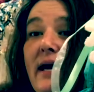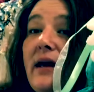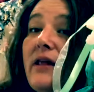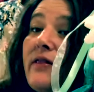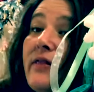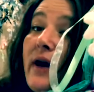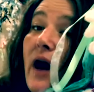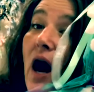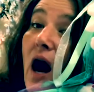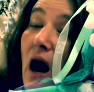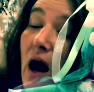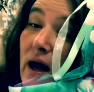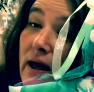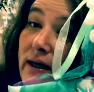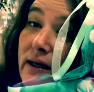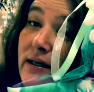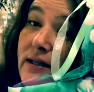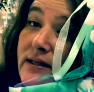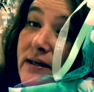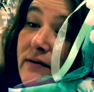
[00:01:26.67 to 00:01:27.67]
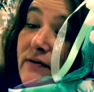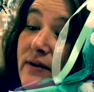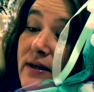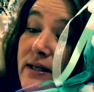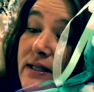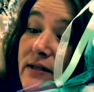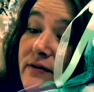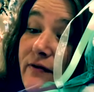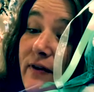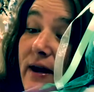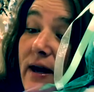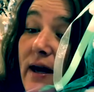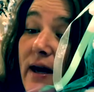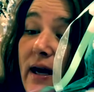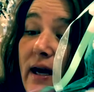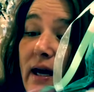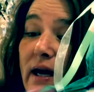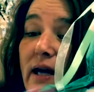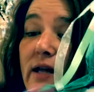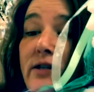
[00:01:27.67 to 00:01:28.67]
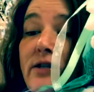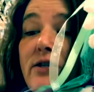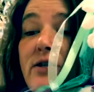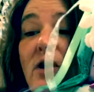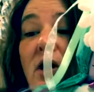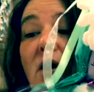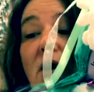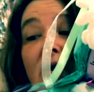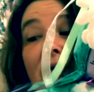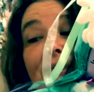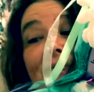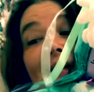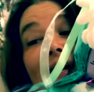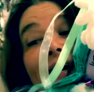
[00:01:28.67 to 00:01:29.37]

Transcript: the heart of this fairy. And so